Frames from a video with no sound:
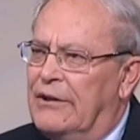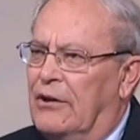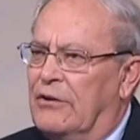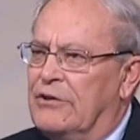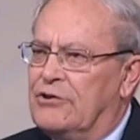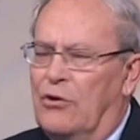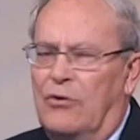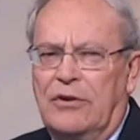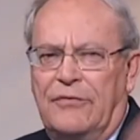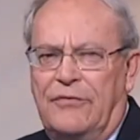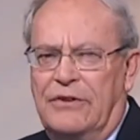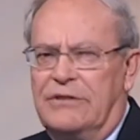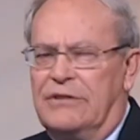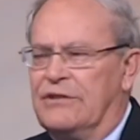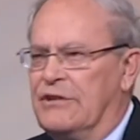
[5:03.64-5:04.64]
You know, a solar
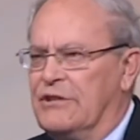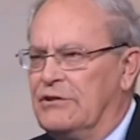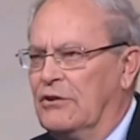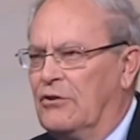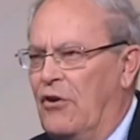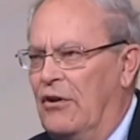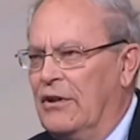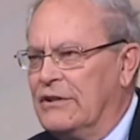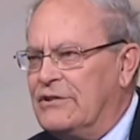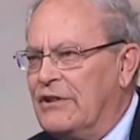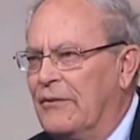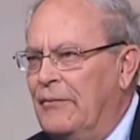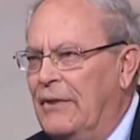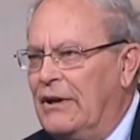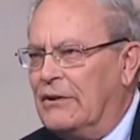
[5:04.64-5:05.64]
physicist would call it something